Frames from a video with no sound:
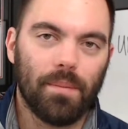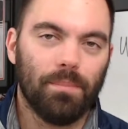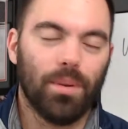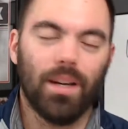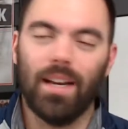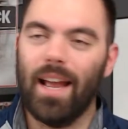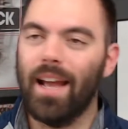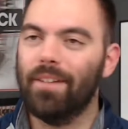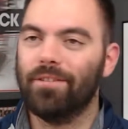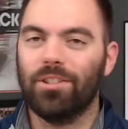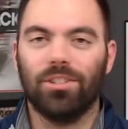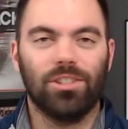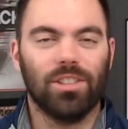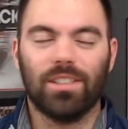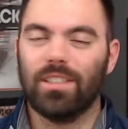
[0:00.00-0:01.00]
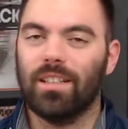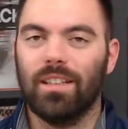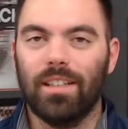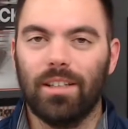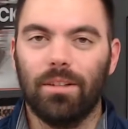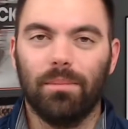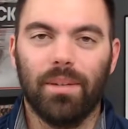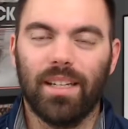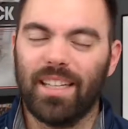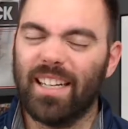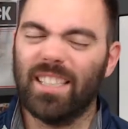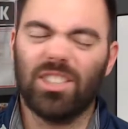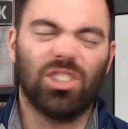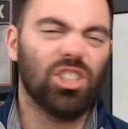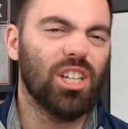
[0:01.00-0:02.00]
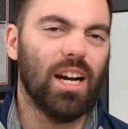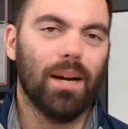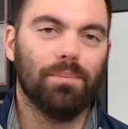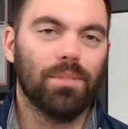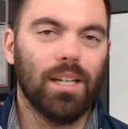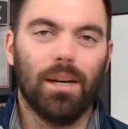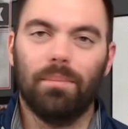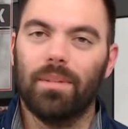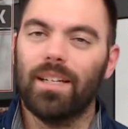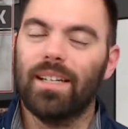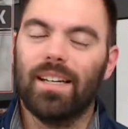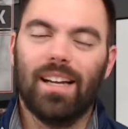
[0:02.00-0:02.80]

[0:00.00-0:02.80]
but after just a little bit gets chopped up